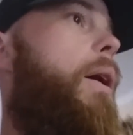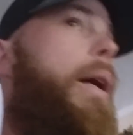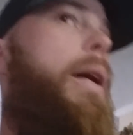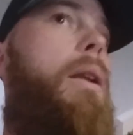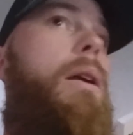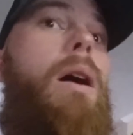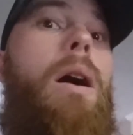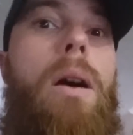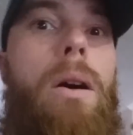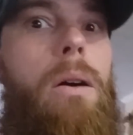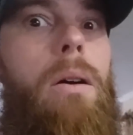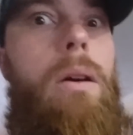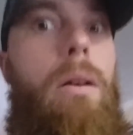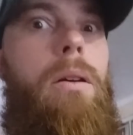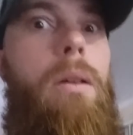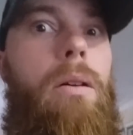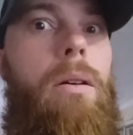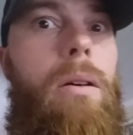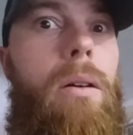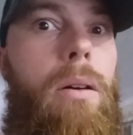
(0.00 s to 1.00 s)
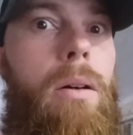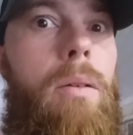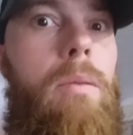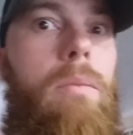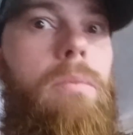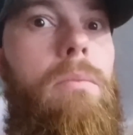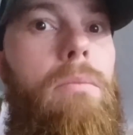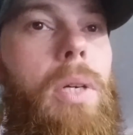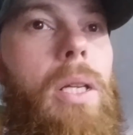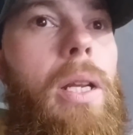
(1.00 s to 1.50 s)
And
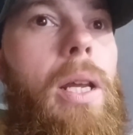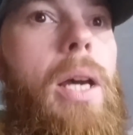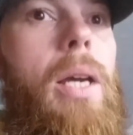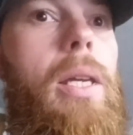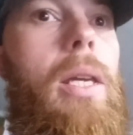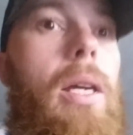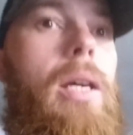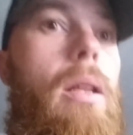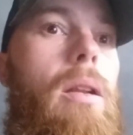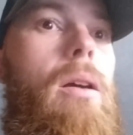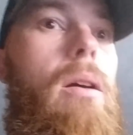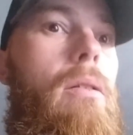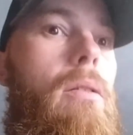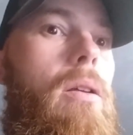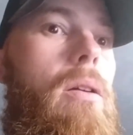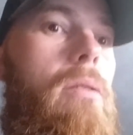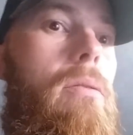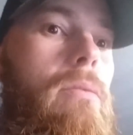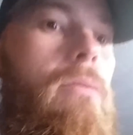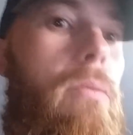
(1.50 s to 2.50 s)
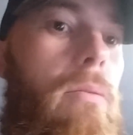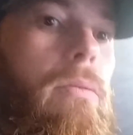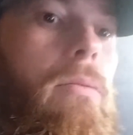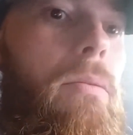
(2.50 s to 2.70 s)
oh, but not yet, hold on.